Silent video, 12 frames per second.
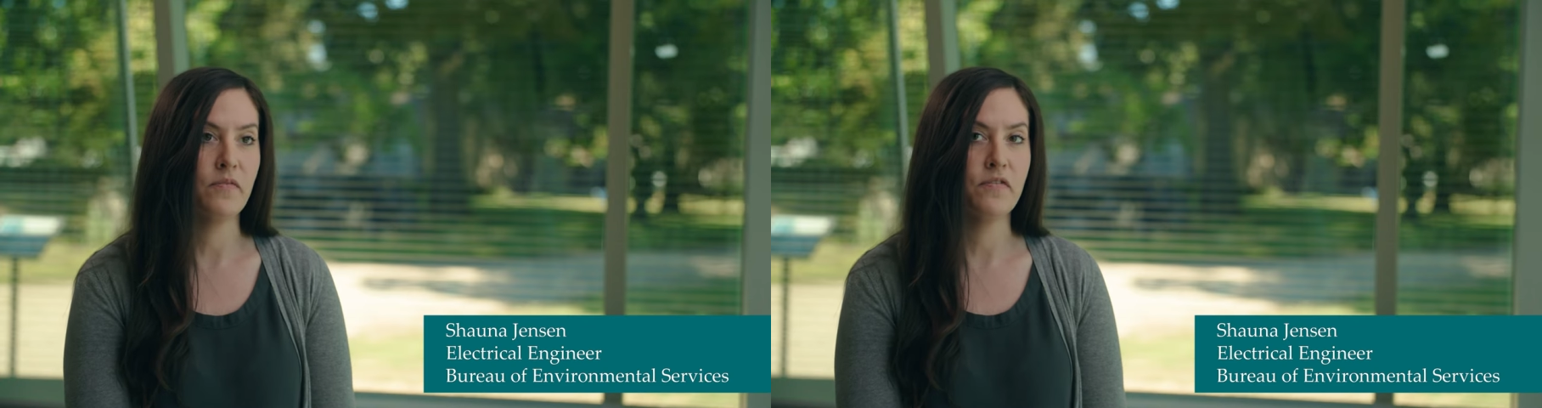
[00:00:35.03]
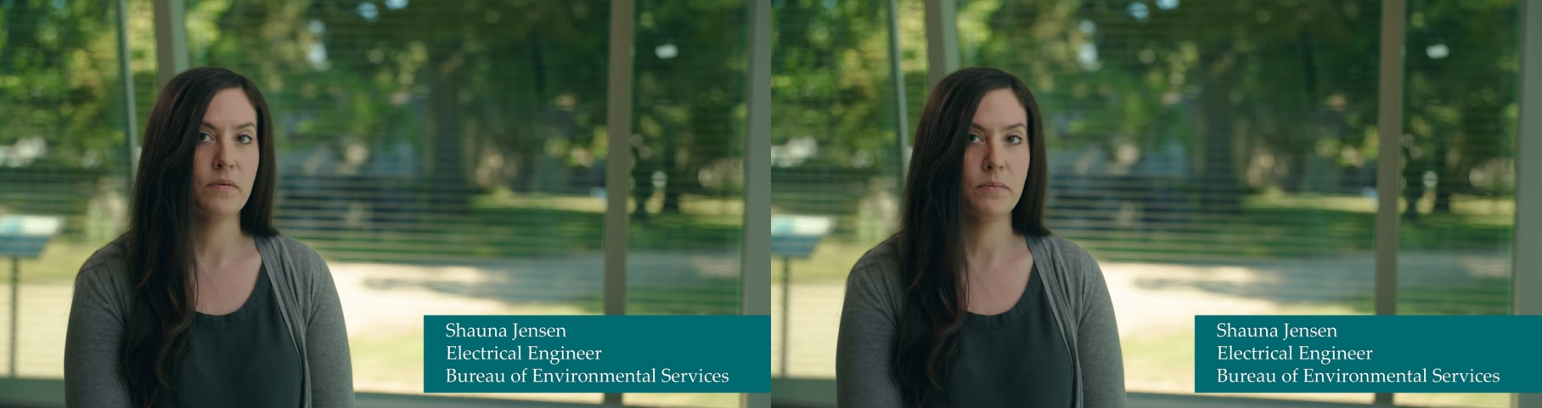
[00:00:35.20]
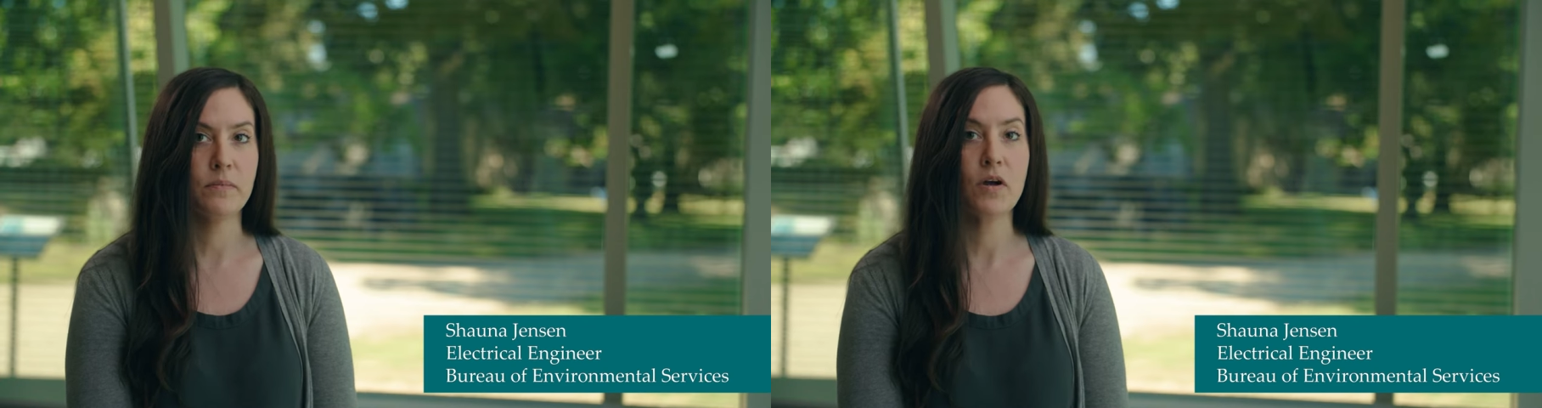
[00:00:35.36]

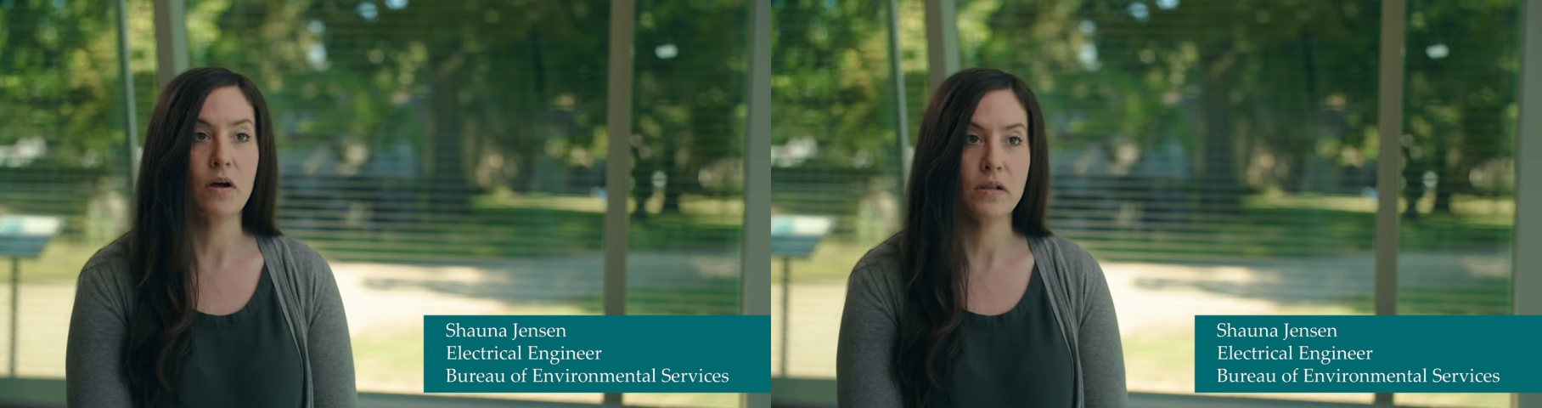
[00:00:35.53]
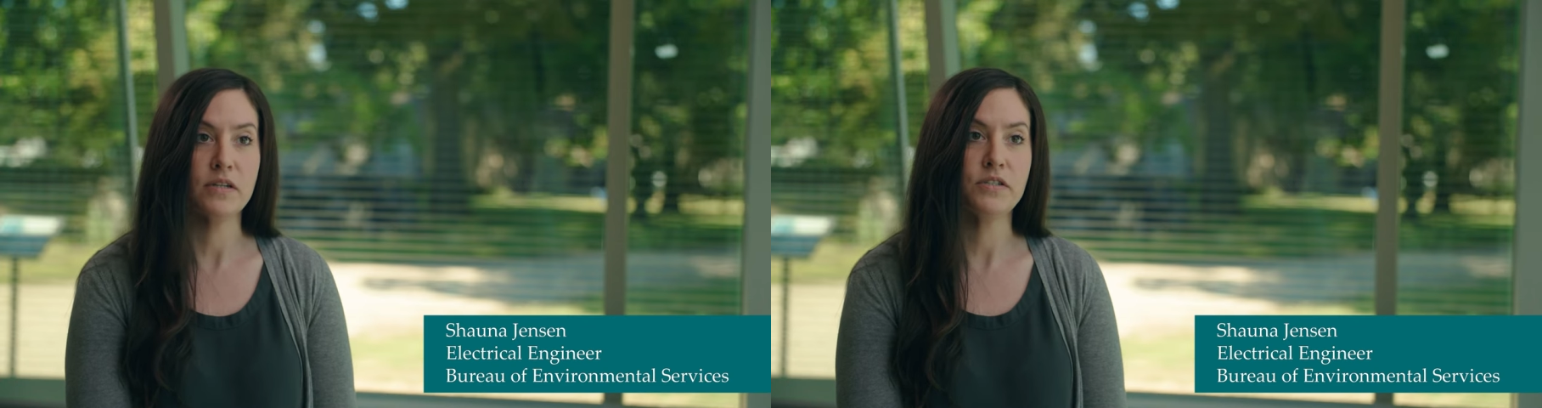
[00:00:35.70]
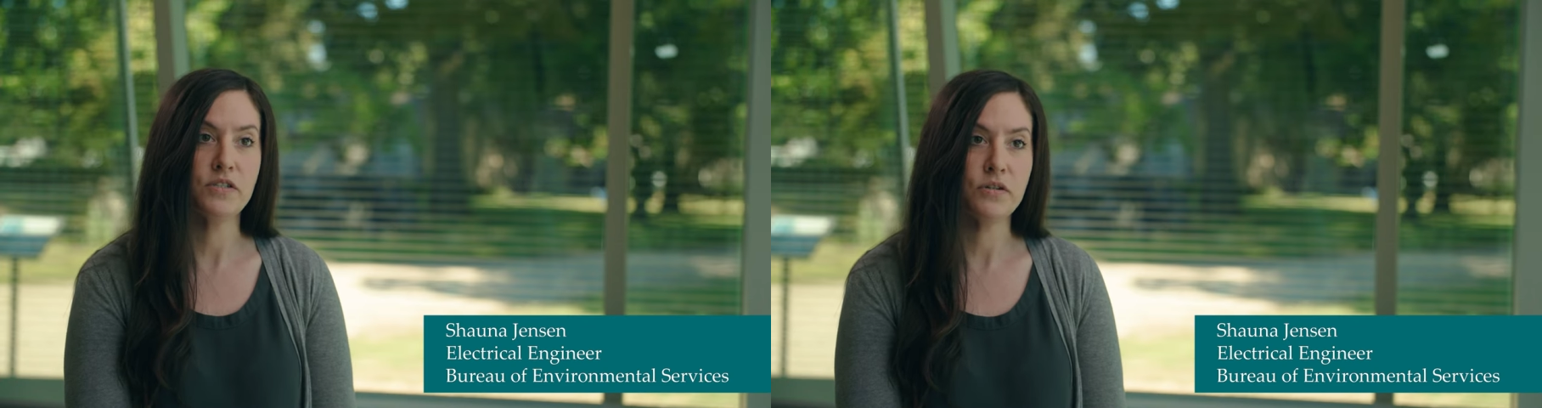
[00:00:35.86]
from
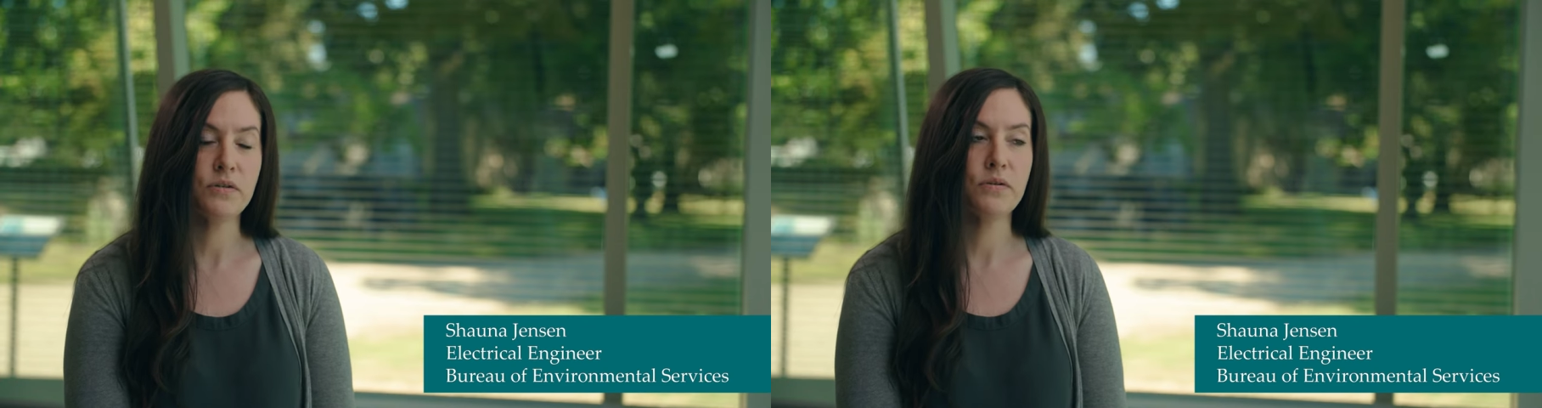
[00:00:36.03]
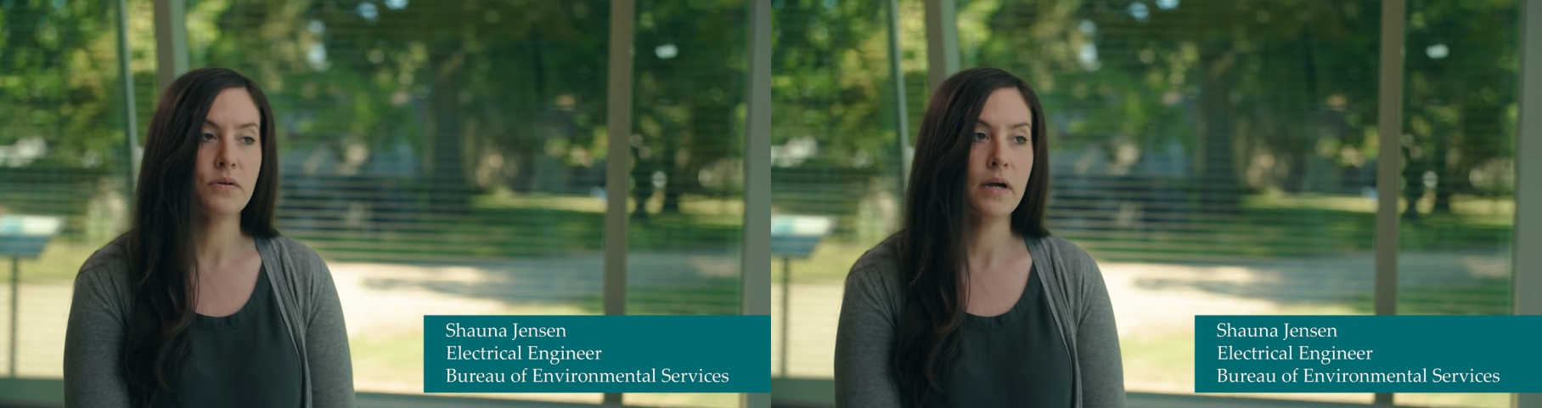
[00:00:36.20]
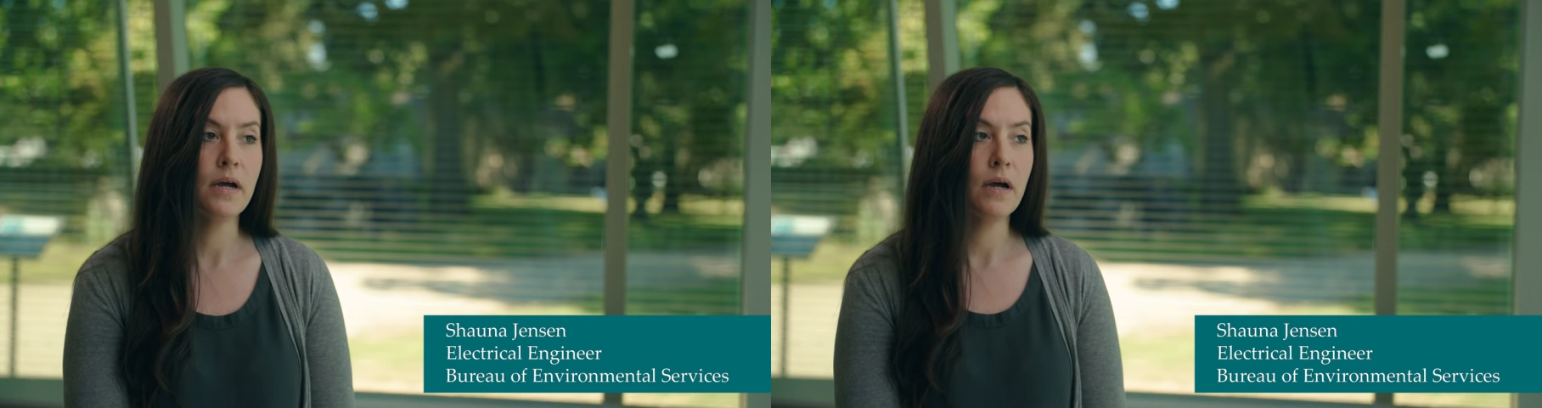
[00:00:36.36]
college
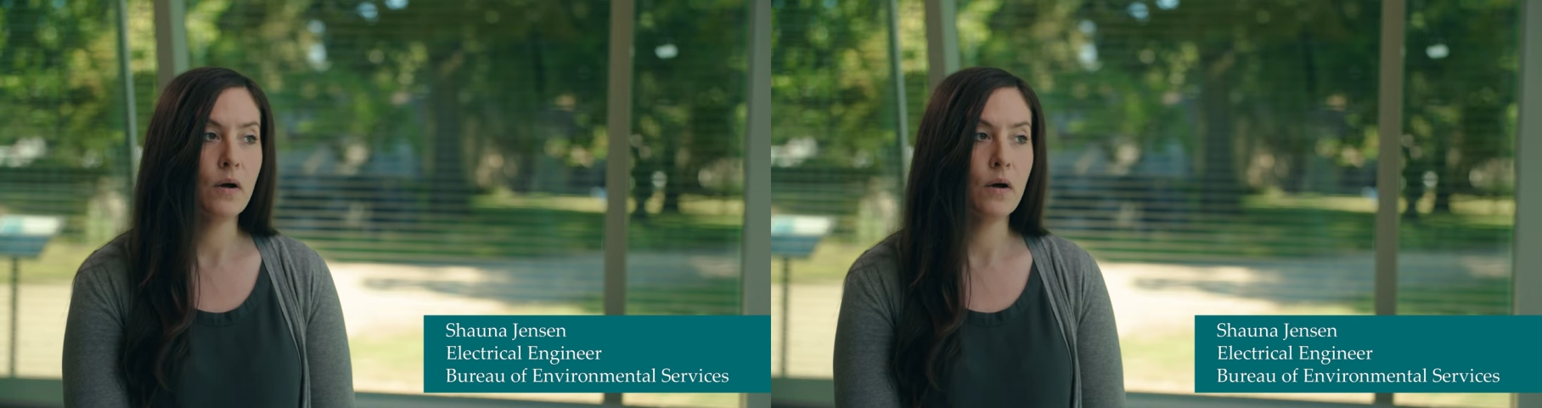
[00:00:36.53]
who